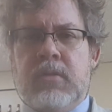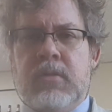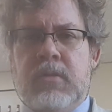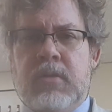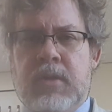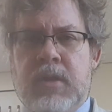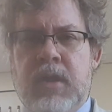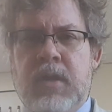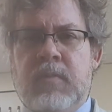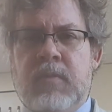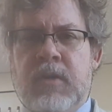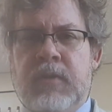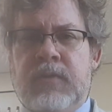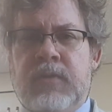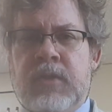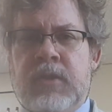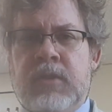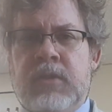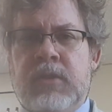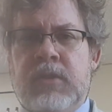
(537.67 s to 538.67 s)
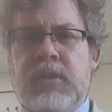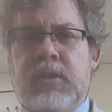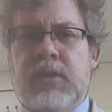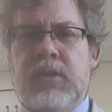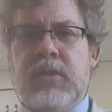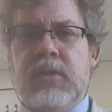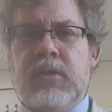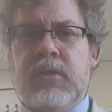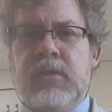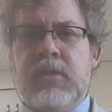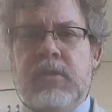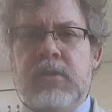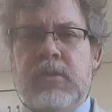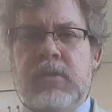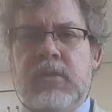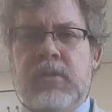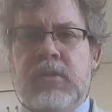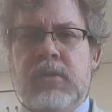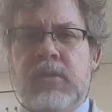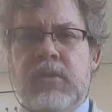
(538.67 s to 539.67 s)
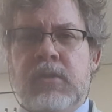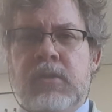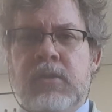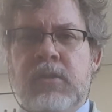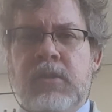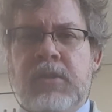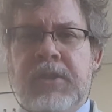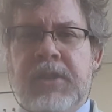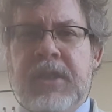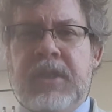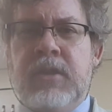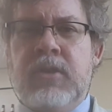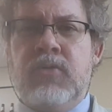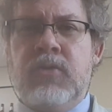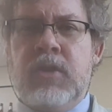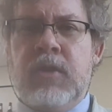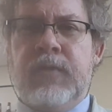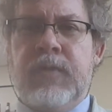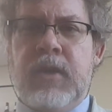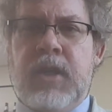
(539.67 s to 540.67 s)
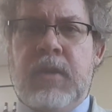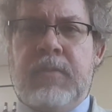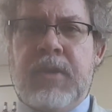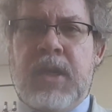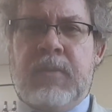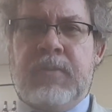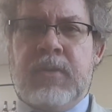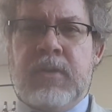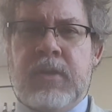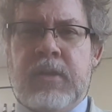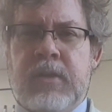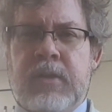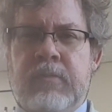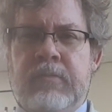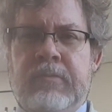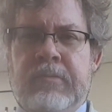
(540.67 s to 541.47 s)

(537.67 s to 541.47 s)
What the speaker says: Okay, my friends. See you in the funny papers.